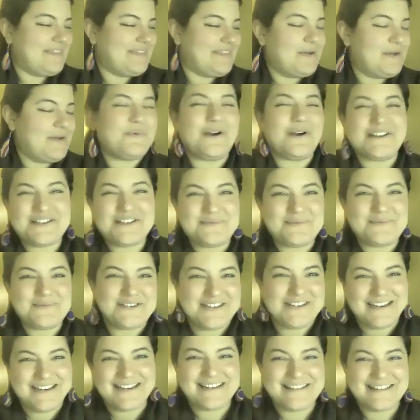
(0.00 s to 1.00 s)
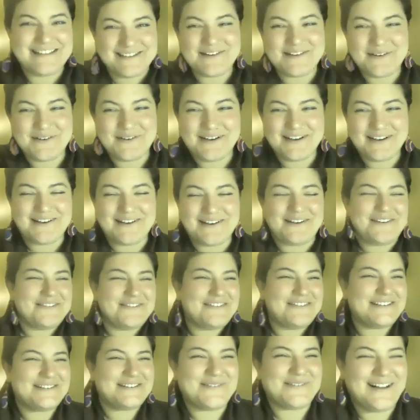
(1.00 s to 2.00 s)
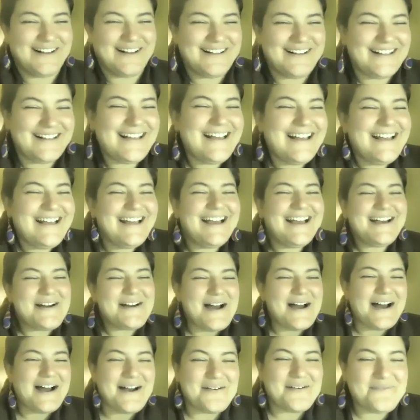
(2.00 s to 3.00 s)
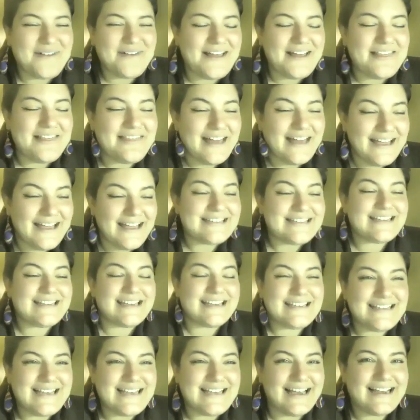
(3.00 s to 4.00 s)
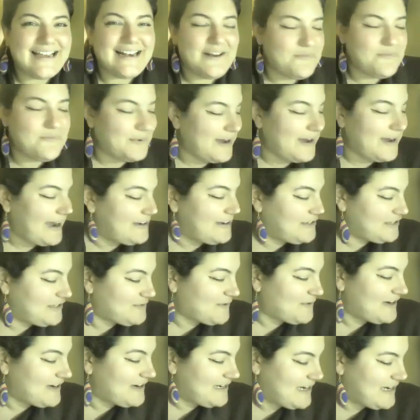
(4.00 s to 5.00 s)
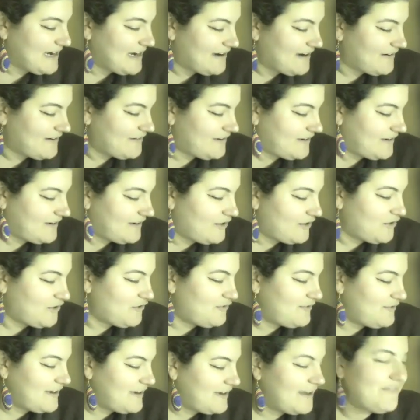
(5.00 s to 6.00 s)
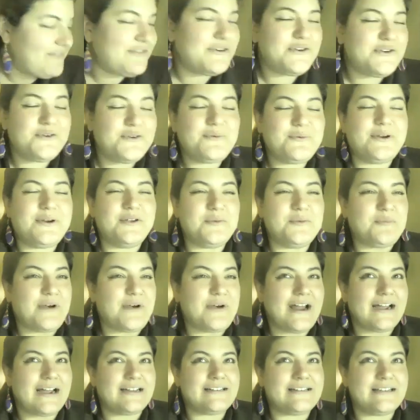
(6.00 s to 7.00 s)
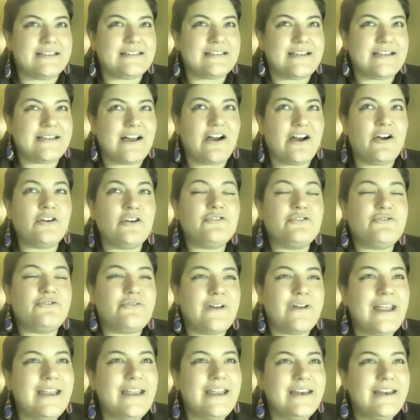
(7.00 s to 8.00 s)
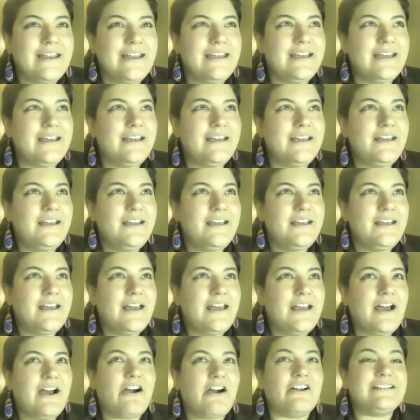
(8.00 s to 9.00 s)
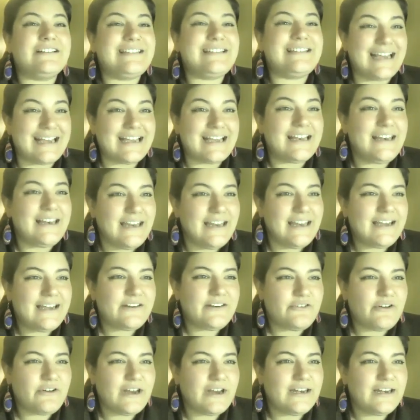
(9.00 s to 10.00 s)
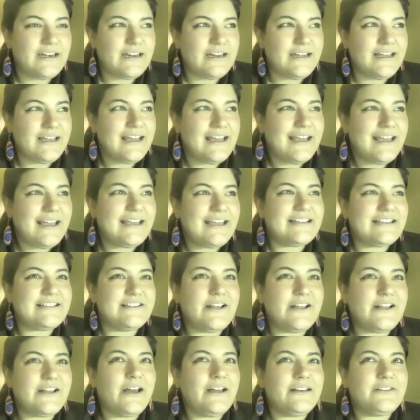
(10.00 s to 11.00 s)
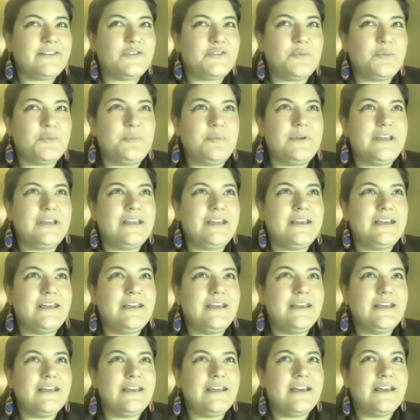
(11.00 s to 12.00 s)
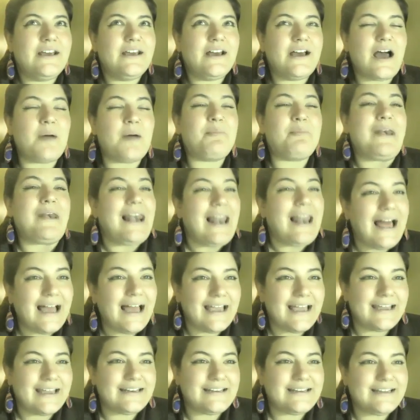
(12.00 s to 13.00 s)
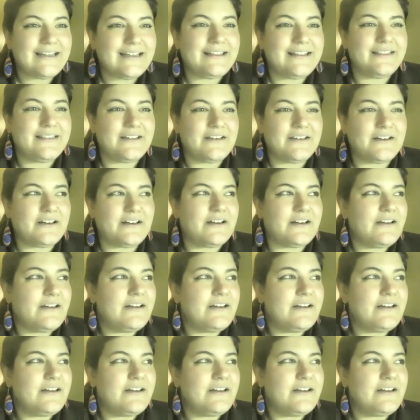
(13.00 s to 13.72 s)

washing machine is going off as well. That is exactly what I just wrote it down. You never do what you practice. Our training, our technique training is not to be applied in the